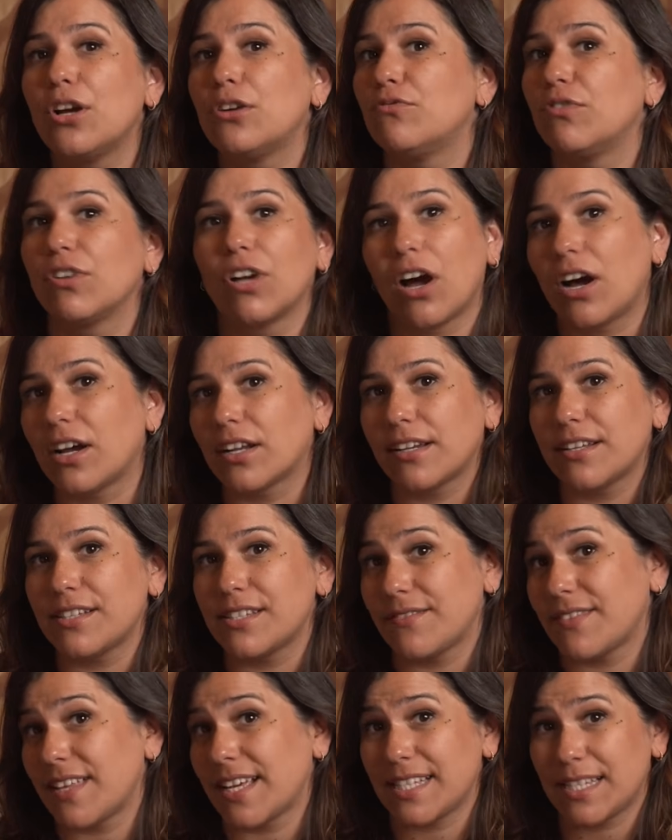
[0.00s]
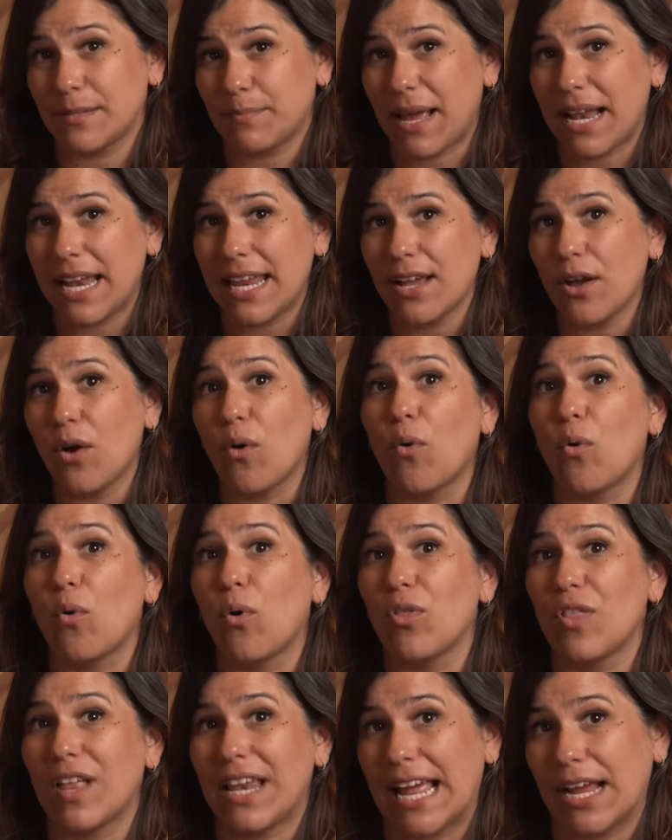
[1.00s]
regardless of their spelling
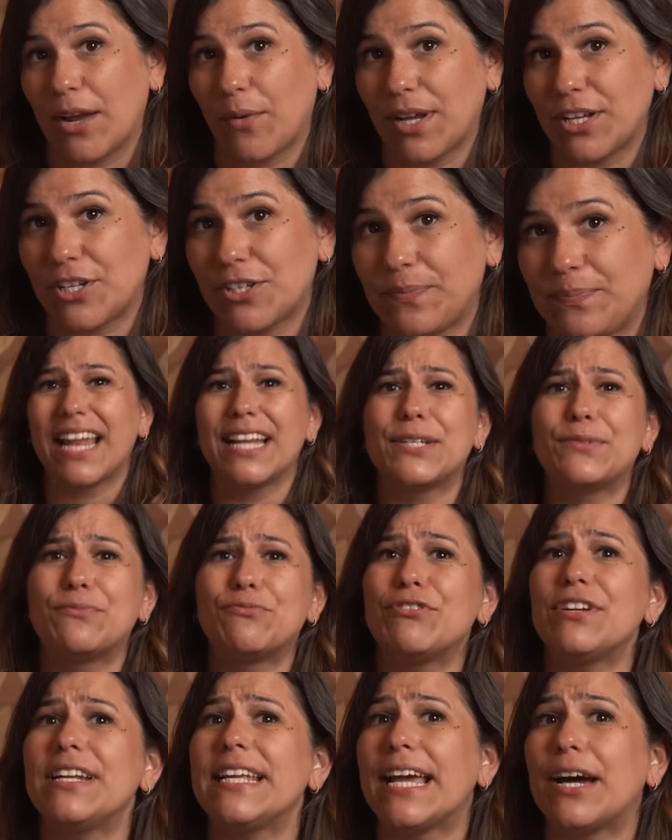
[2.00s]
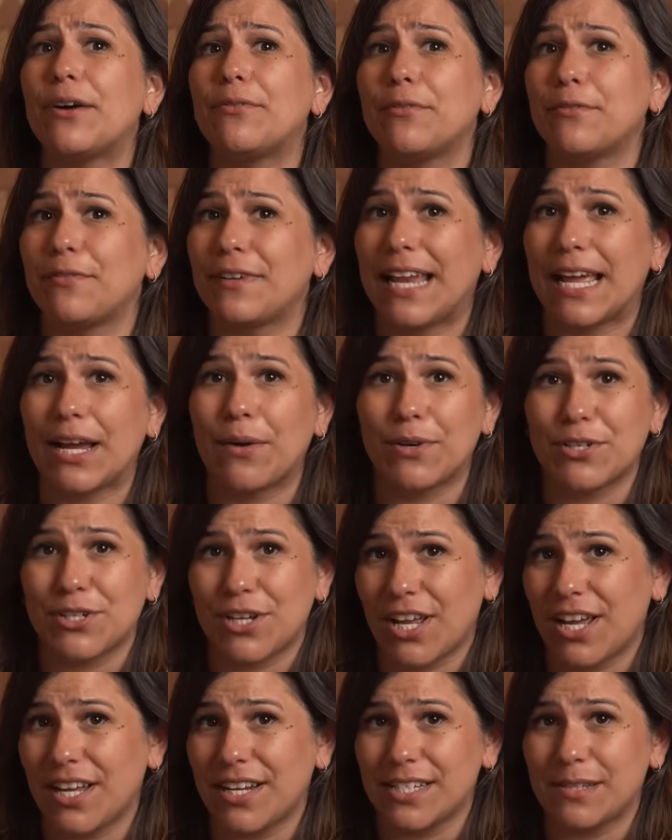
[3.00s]
or the language. And it's really helpful for language
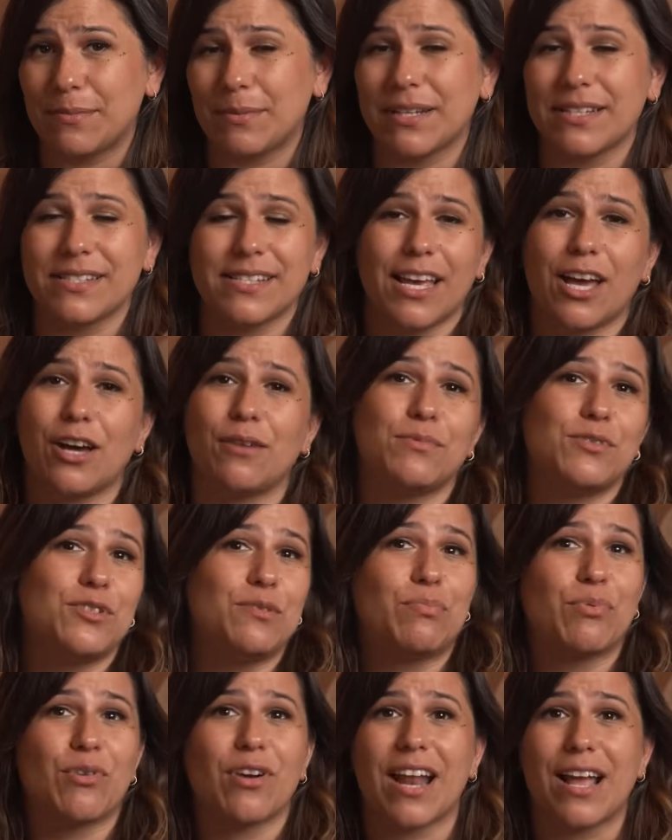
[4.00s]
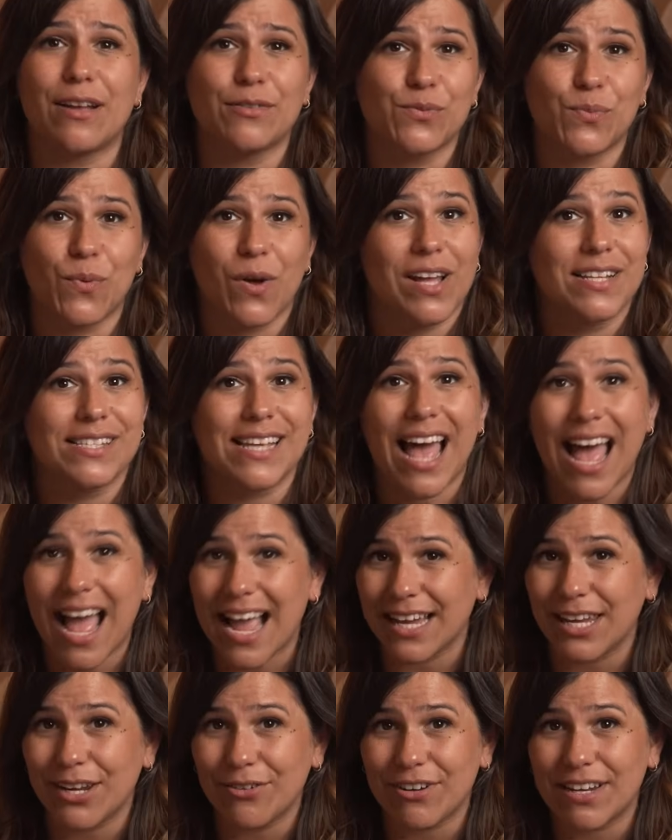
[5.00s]
learners because it helps you pronounce words
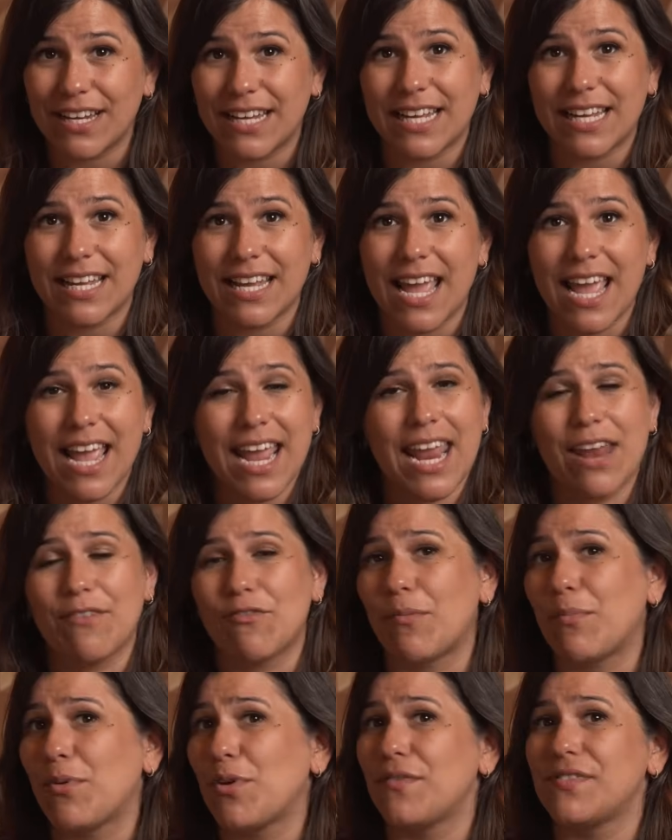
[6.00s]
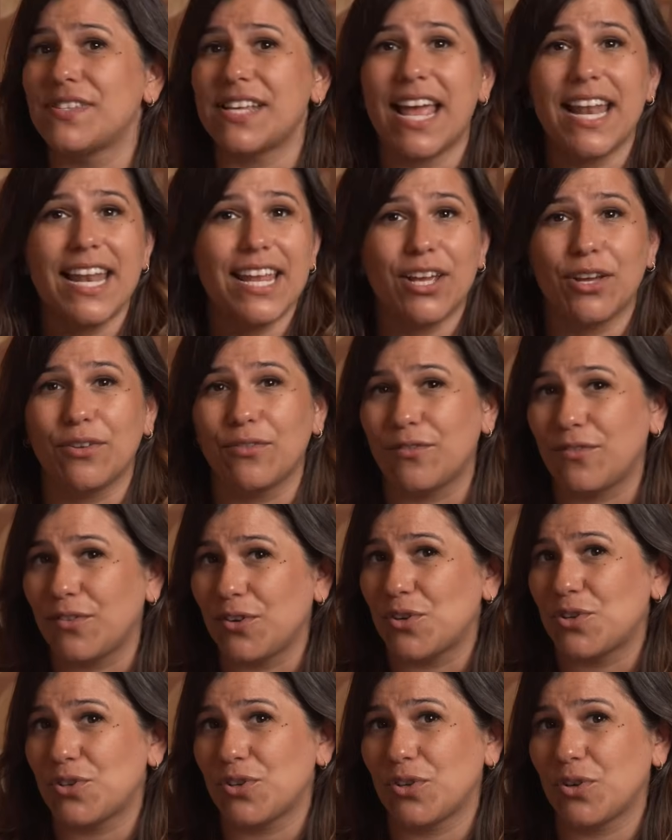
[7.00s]
accurately. It removes any
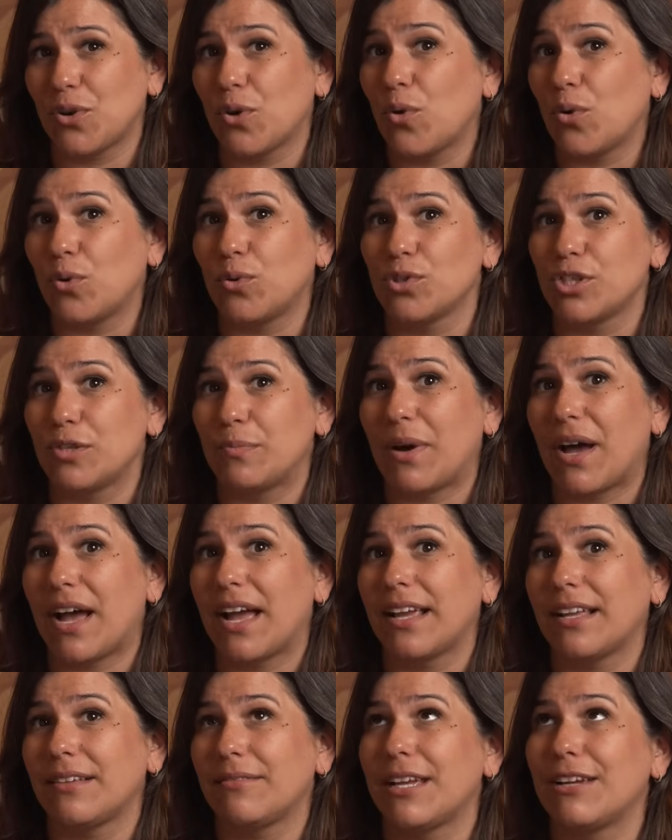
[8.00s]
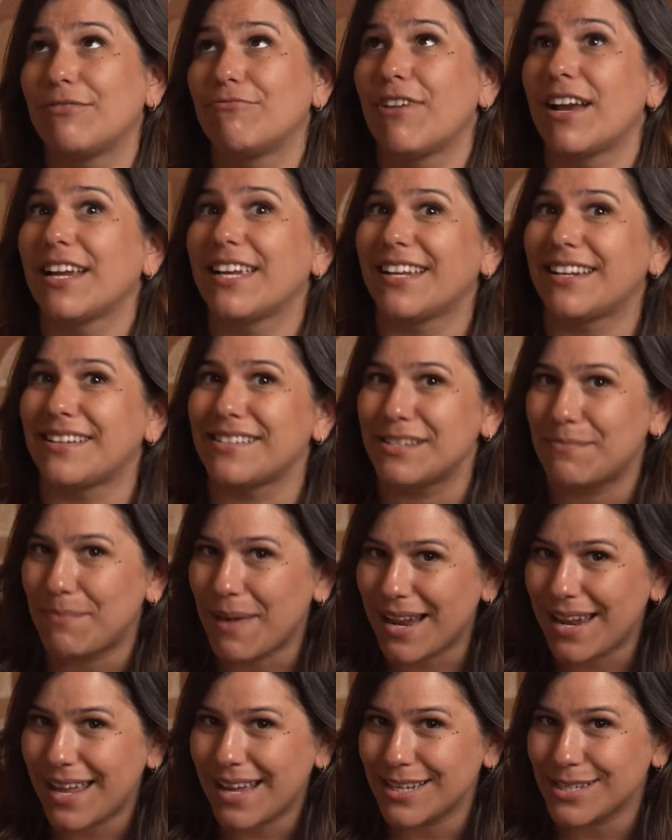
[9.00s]
confusion caused by irregular
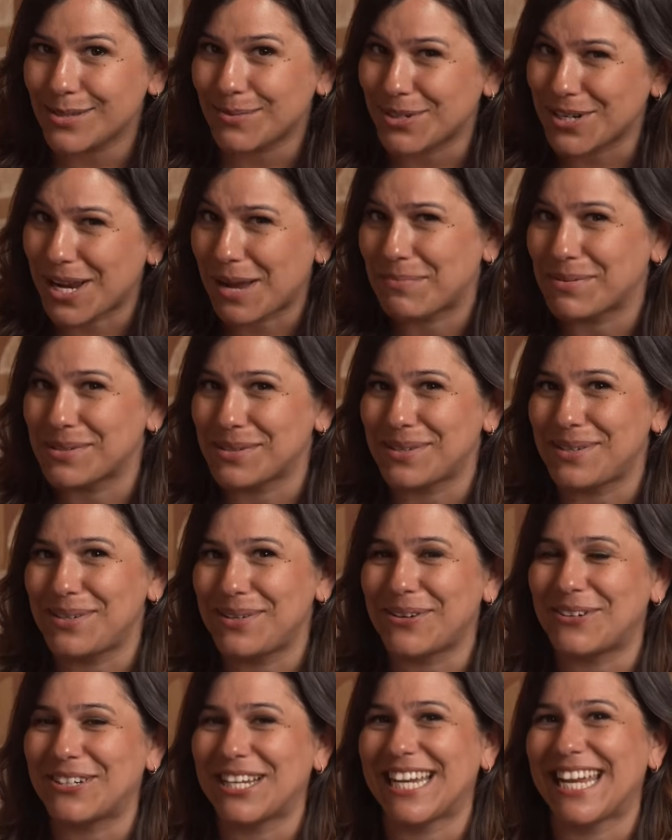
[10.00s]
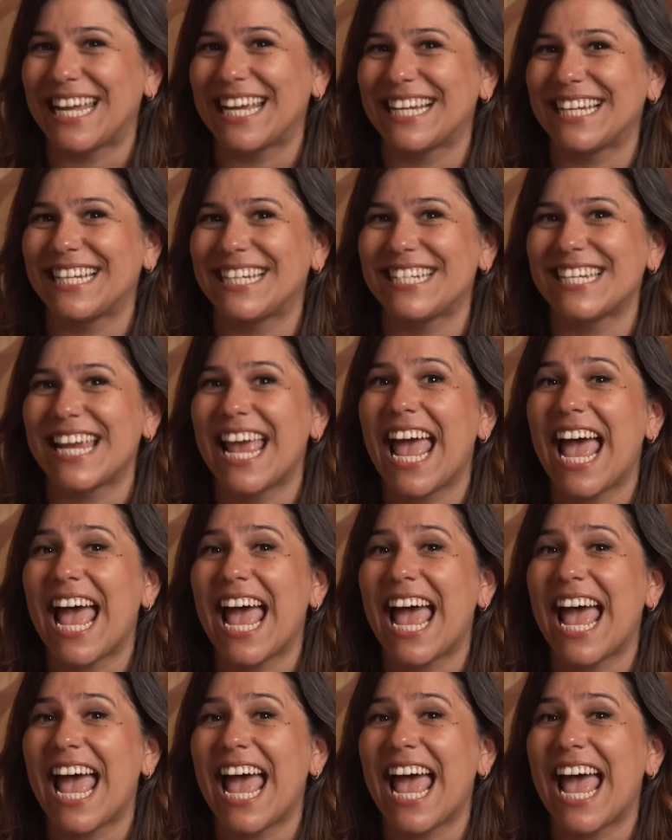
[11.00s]
spellings, which happens a lot in English,